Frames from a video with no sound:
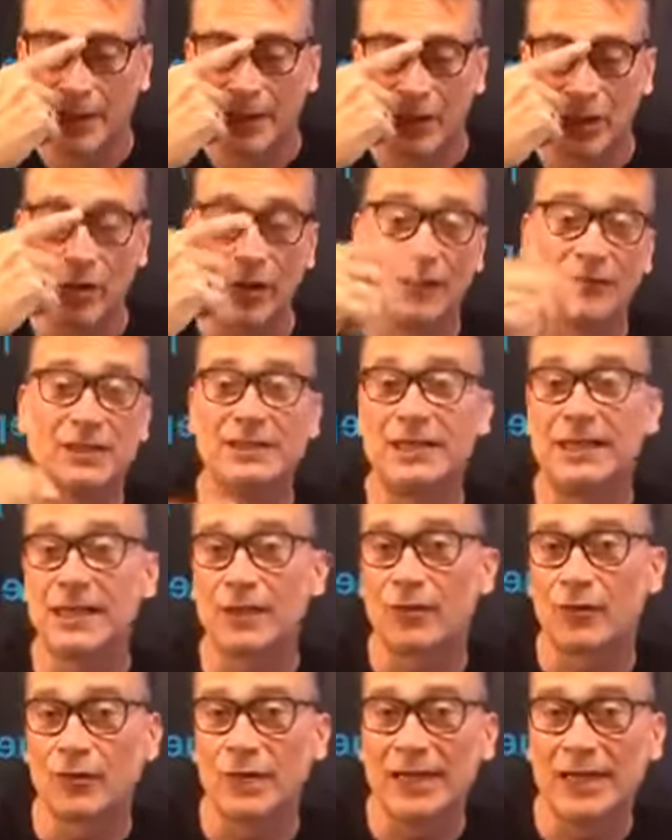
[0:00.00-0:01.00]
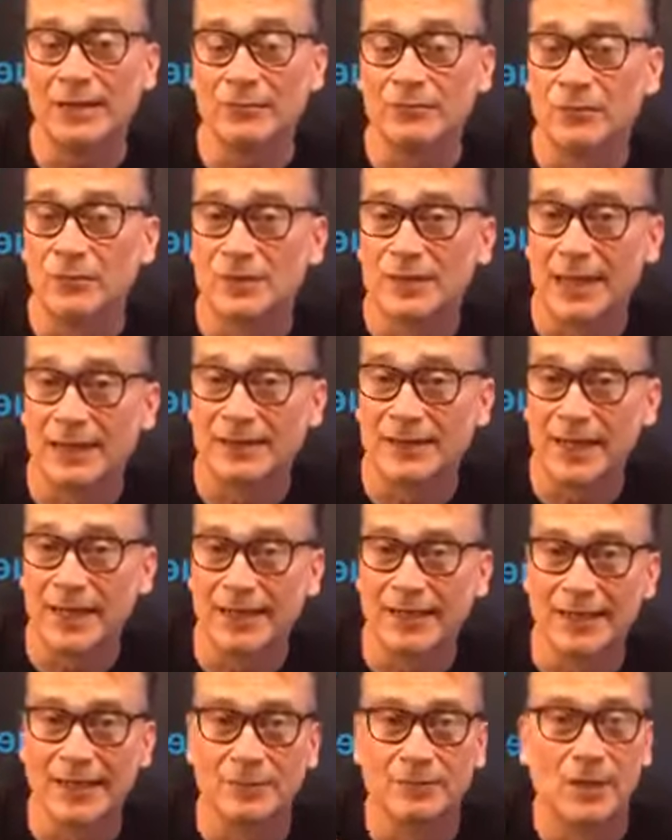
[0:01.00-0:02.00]
you have the T3,
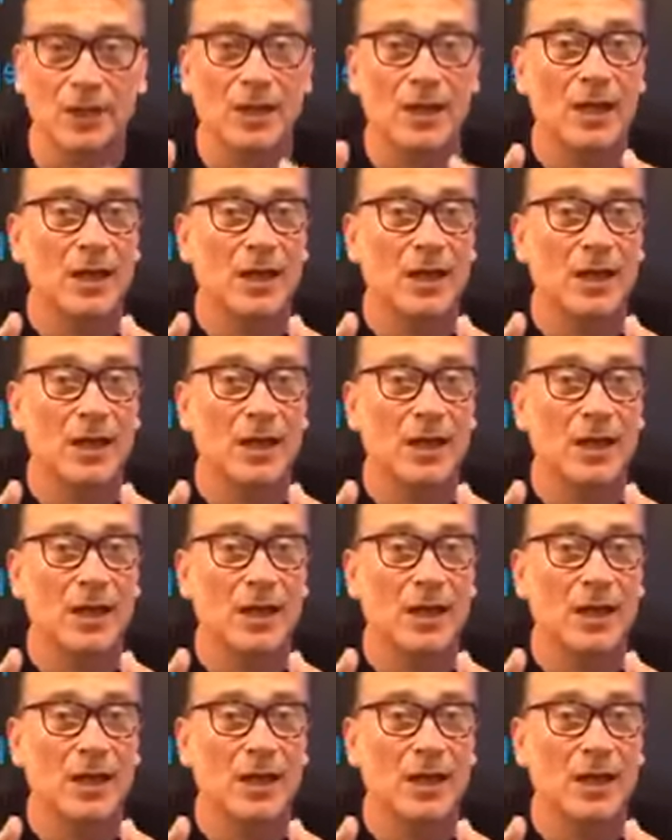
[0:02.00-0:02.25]
titanium.